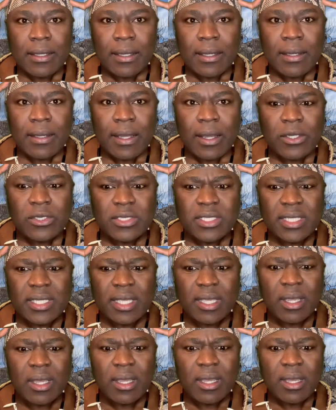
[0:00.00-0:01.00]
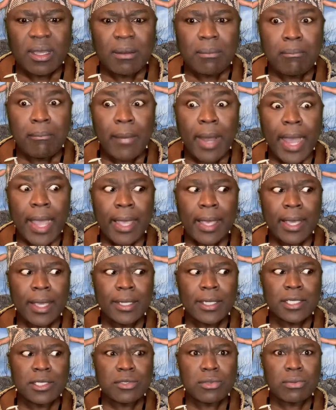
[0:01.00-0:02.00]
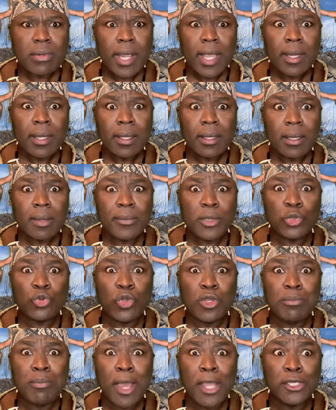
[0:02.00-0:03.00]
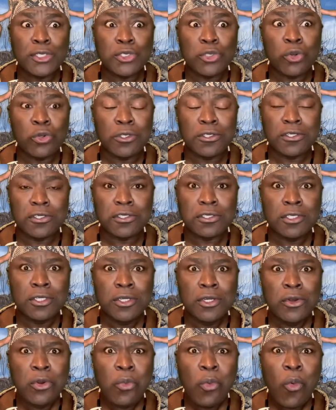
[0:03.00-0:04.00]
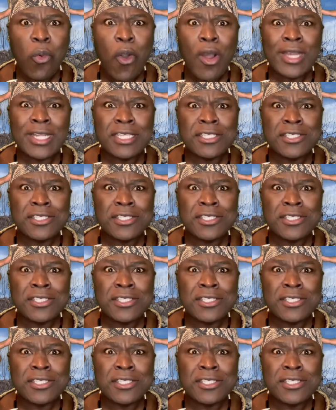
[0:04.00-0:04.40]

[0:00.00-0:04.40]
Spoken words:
I was thinking, my head is right here between my shoulders. What is